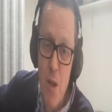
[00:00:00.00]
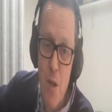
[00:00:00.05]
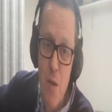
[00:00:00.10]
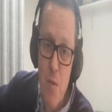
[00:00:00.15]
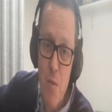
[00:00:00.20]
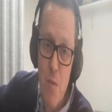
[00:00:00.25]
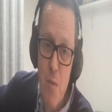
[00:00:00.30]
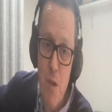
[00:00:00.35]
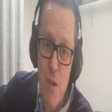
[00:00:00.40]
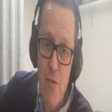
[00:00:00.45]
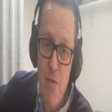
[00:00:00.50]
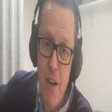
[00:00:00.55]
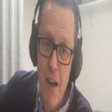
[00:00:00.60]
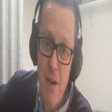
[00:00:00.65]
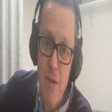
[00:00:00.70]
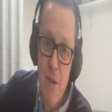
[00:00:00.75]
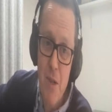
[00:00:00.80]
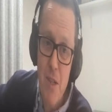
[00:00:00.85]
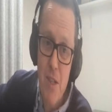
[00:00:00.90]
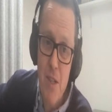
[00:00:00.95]
of the
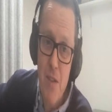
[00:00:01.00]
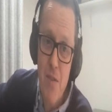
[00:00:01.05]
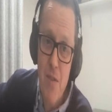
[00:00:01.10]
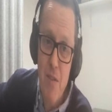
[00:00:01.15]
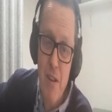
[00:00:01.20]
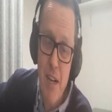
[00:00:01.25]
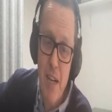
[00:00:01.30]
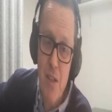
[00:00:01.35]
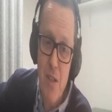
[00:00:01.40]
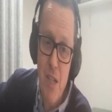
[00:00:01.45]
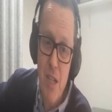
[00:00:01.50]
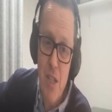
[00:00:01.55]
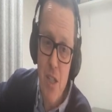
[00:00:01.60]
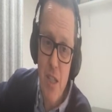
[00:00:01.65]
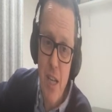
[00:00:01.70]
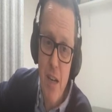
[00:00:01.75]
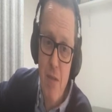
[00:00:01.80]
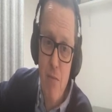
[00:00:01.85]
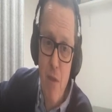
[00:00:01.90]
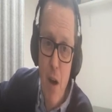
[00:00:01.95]
founders of the radio station
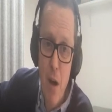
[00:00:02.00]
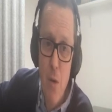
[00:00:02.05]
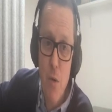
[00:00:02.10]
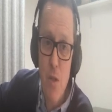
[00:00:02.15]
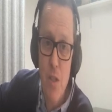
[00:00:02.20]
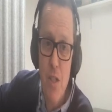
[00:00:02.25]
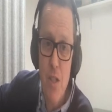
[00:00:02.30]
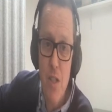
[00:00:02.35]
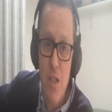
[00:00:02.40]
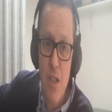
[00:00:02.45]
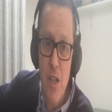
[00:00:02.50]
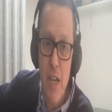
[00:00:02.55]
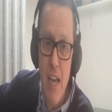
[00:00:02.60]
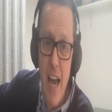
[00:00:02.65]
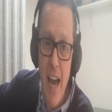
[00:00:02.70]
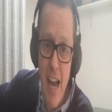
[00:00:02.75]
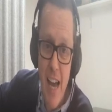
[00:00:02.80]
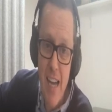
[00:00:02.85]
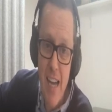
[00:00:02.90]
there wrote to the